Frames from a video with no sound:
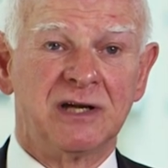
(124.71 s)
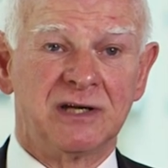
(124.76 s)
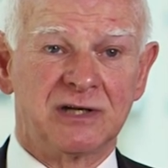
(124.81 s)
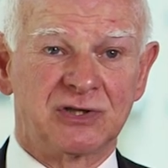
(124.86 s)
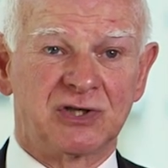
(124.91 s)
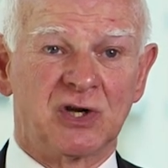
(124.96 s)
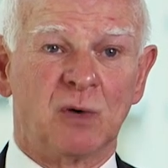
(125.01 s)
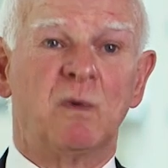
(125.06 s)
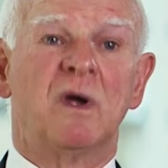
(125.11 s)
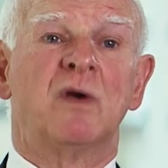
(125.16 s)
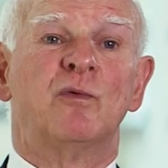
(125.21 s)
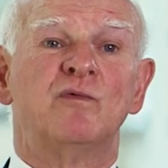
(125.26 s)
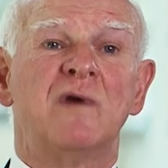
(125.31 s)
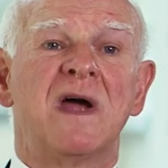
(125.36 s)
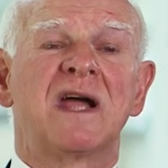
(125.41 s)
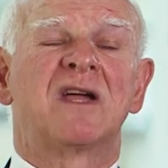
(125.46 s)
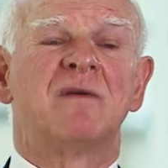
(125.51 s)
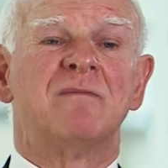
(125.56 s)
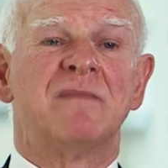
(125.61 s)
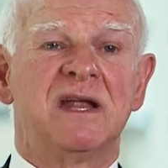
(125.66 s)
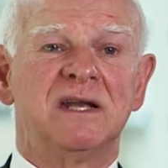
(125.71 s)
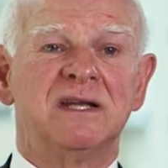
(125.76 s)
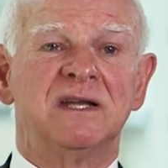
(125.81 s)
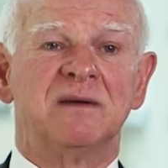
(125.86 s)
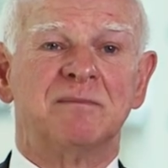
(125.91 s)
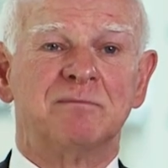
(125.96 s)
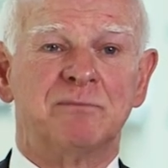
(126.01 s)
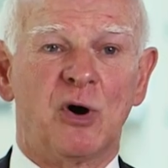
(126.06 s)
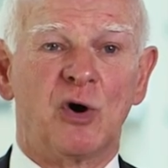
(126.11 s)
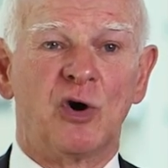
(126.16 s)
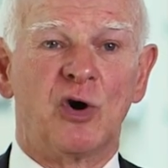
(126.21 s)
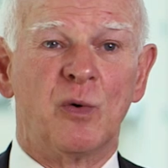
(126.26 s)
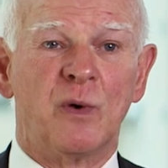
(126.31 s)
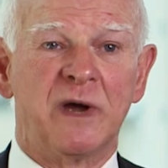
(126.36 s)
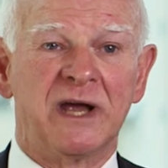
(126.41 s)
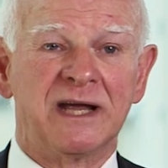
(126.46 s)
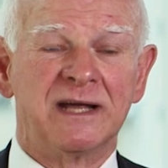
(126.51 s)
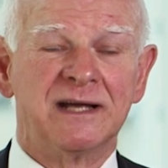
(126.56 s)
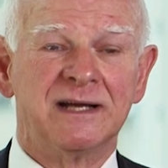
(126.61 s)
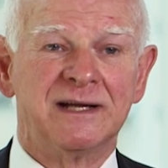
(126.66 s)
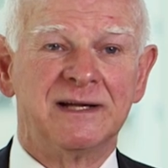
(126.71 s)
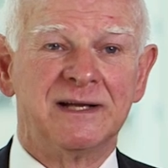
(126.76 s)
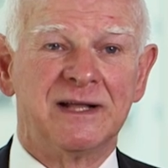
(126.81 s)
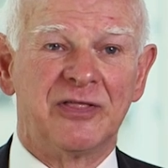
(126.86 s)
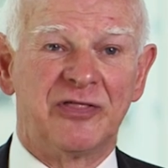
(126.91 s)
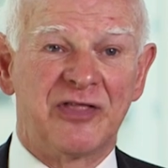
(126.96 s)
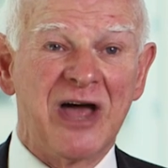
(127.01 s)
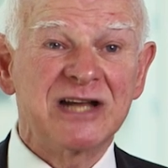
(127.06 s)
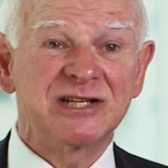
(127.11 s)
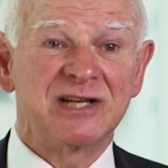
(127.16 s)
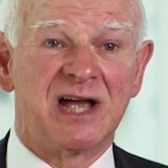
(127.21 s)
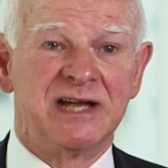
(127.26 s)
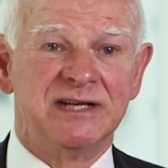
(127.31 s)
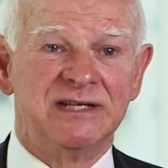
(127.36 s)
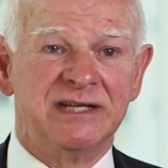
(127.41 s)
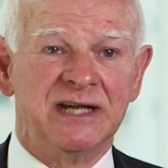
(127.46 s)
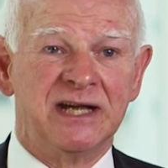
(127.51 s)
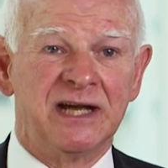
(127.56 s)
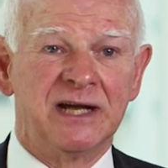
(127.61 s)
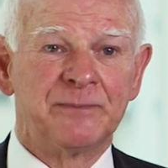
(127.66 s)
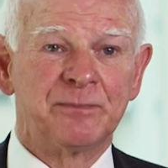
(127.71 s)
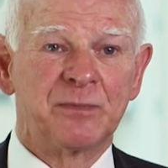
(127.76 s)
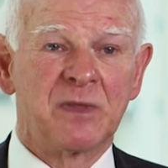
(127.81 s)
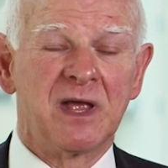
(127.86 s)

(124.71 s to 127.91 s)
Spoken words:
So we're recommending borrowing that idea